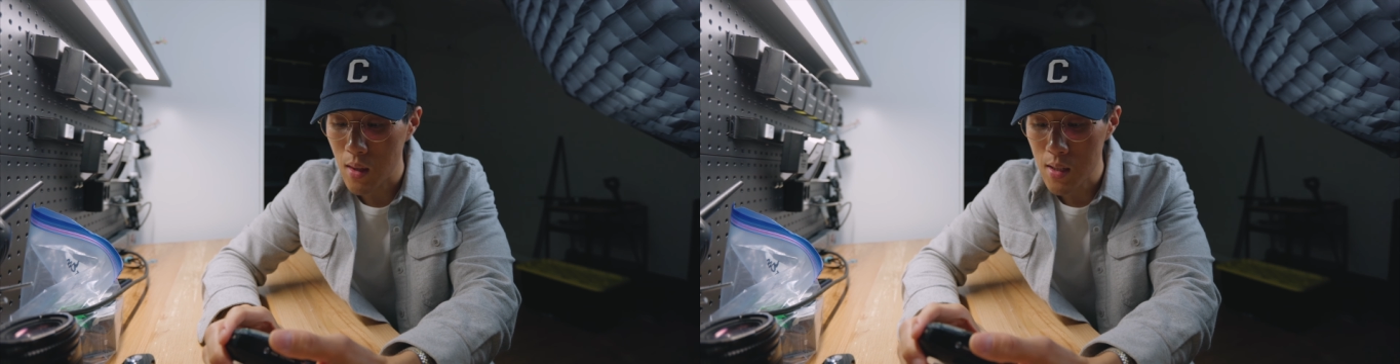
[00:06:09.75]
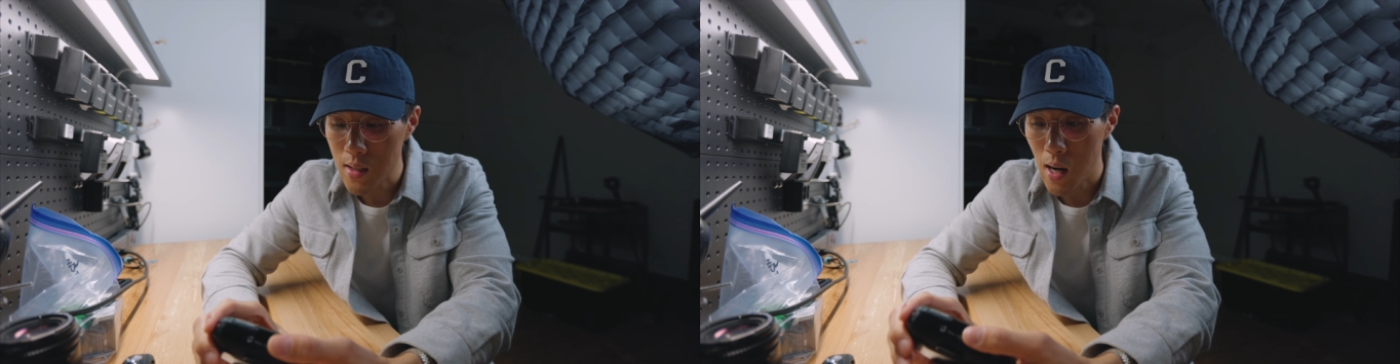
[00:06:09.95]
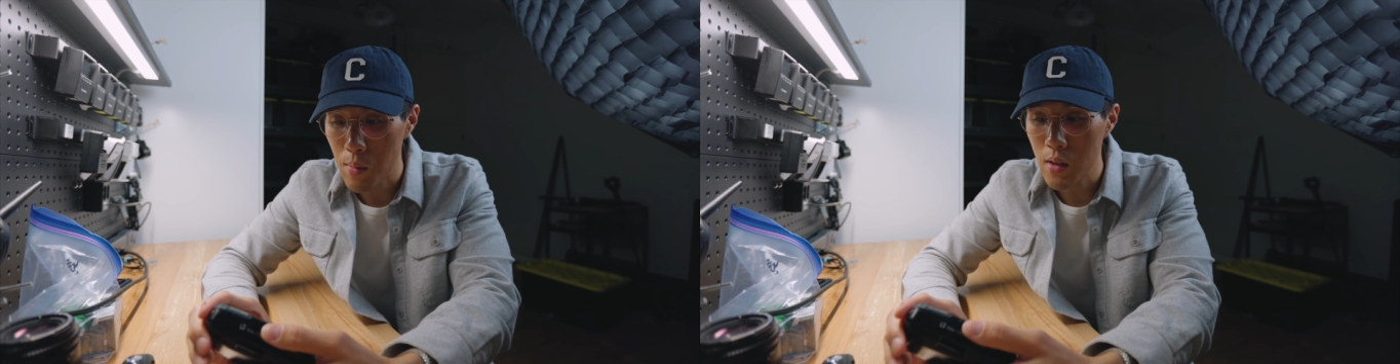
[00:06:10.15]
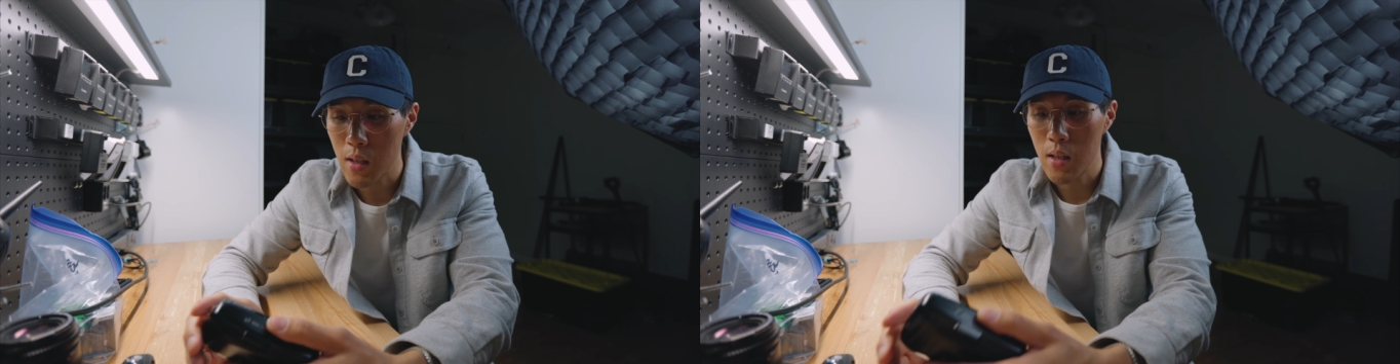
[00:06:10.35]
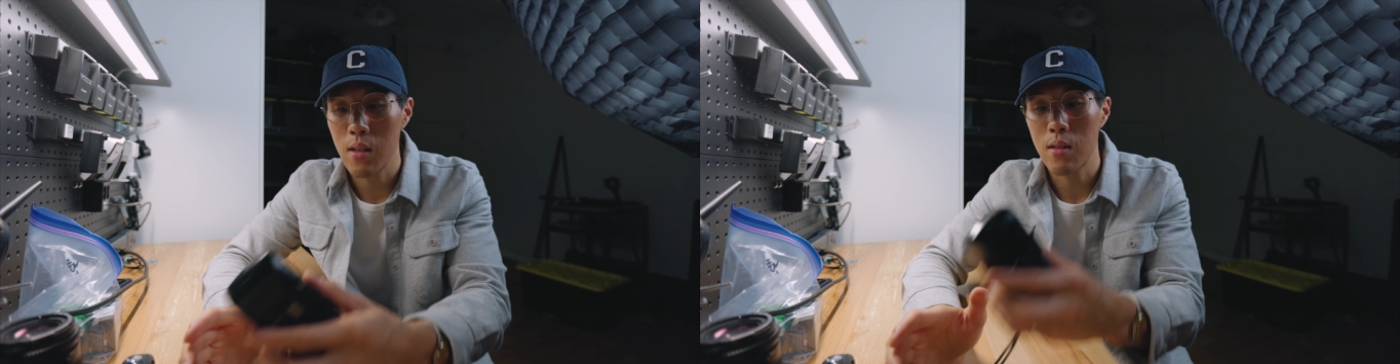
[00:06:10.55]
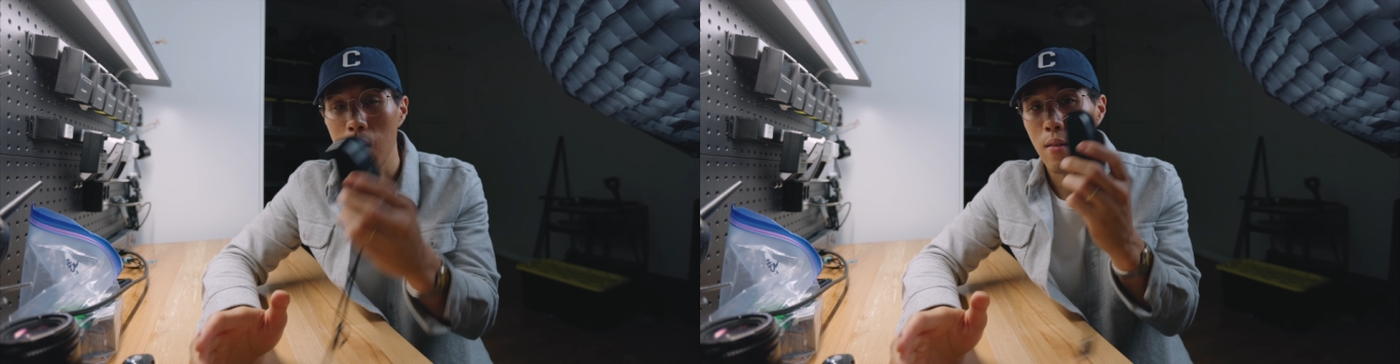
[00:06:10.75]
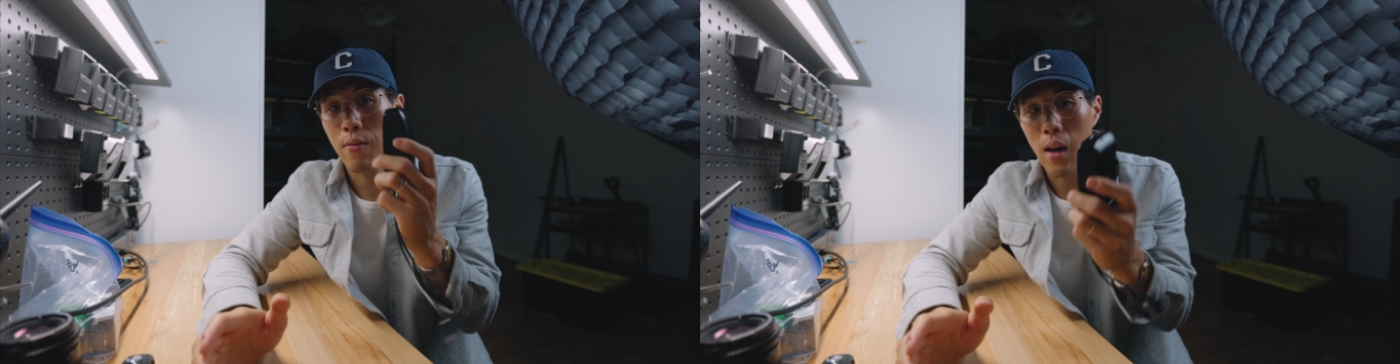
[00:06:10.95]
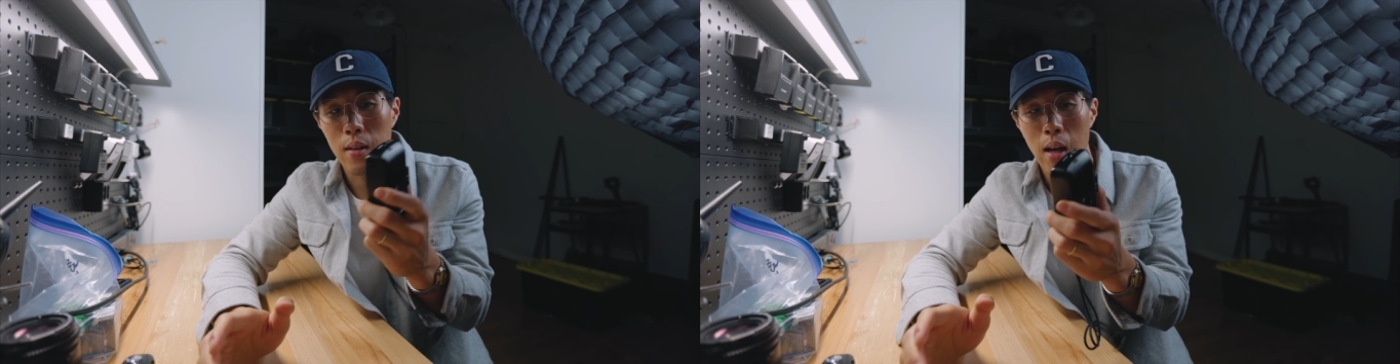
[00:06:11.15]
this camera is
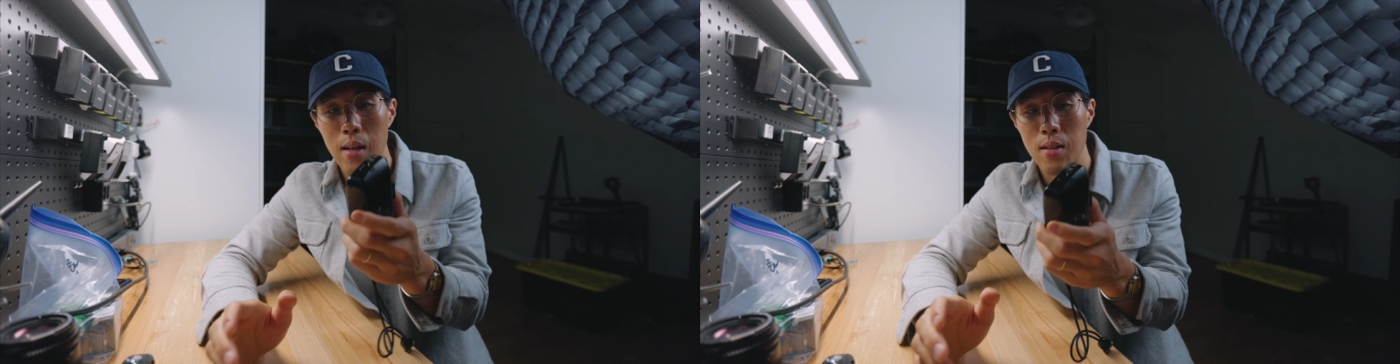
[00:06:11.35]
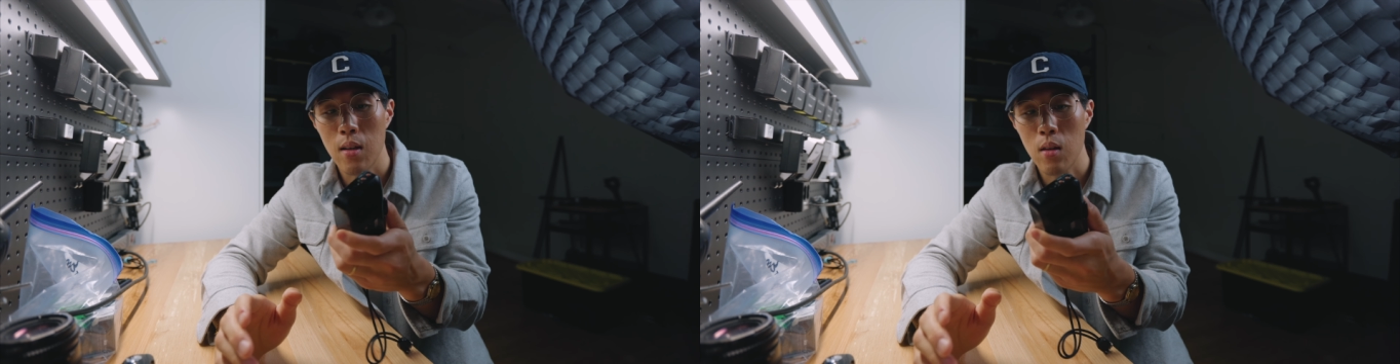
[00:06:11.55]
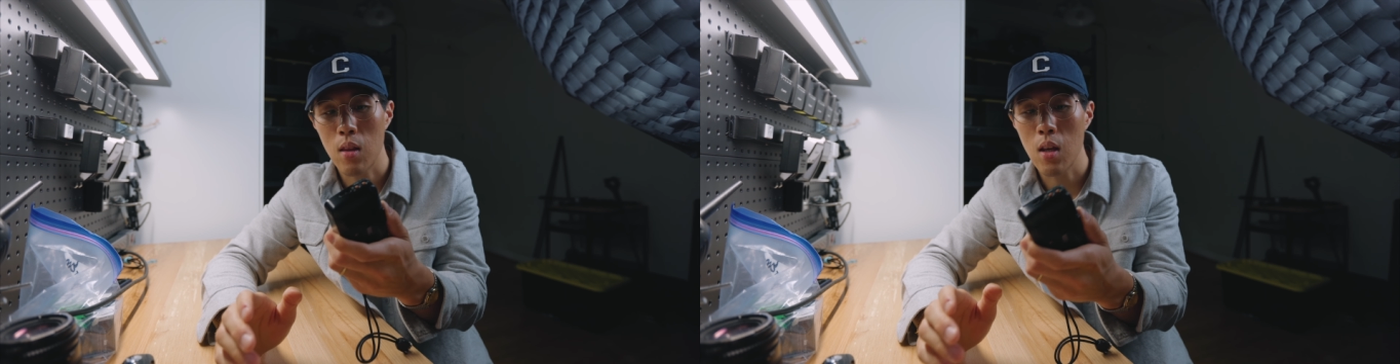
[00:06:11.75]
fantastic.